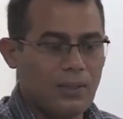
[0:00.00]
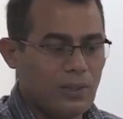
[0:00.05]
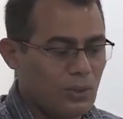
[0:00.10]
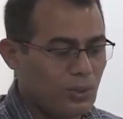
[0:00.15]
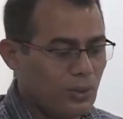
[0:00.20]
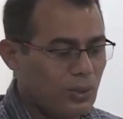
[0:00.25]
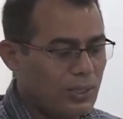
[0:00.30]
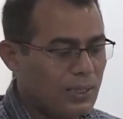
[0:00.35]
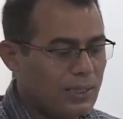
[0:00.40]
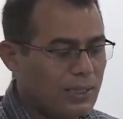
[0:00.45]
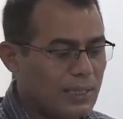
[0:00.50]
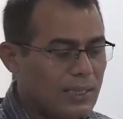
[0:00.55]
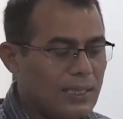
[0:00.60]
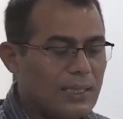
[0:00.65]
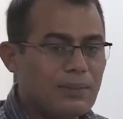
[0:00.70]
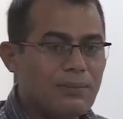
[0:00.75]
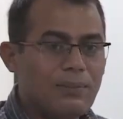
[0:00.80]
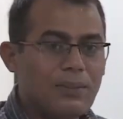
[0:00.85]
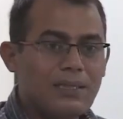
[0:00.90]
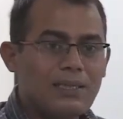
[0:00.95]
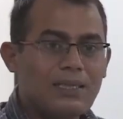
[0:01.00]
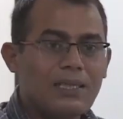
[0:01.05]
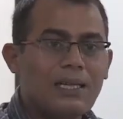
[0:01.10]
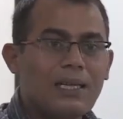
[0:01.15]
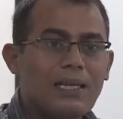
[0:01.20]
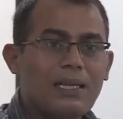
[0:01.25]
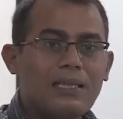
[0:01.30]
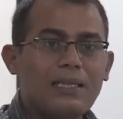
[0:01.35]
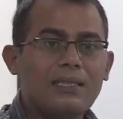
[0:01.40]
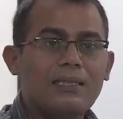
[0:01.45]
So this is
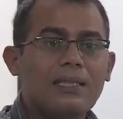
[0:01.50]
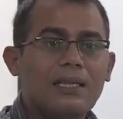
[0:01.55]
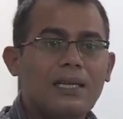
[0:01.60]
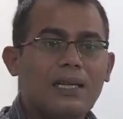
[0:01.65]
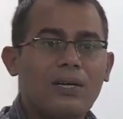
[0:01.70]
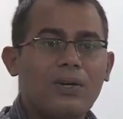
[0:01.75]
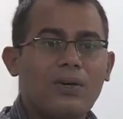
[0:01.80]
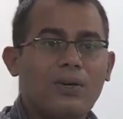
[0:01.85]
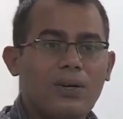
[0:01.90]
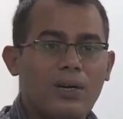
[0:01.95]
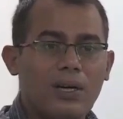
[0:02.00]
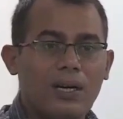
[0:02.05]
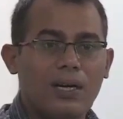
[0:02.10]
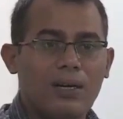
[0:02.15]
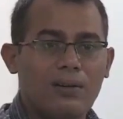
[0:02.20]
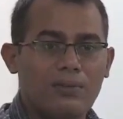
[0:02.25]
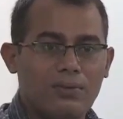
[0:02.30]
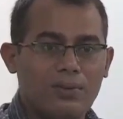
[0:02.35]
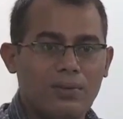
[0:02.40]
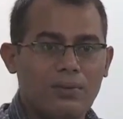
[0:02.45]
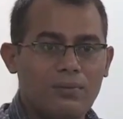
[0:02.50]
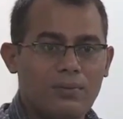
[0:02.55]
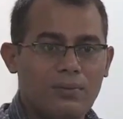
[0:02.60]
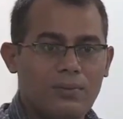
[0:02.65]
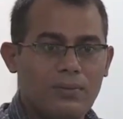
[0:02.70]
basically the second order landform.